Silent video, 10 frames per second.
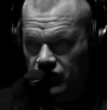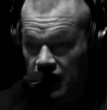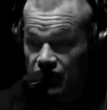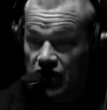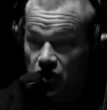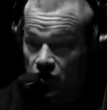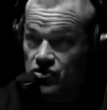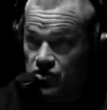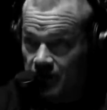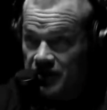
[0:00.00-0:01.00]
And if I go
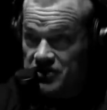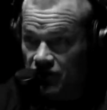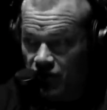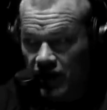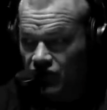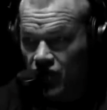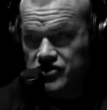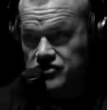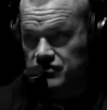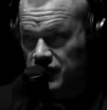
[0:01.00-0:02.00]
do do it myself, then I've
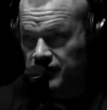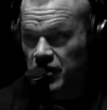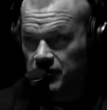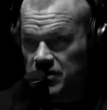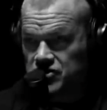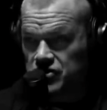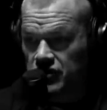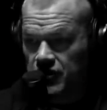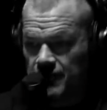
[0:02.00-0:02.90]
lost the bigger picture.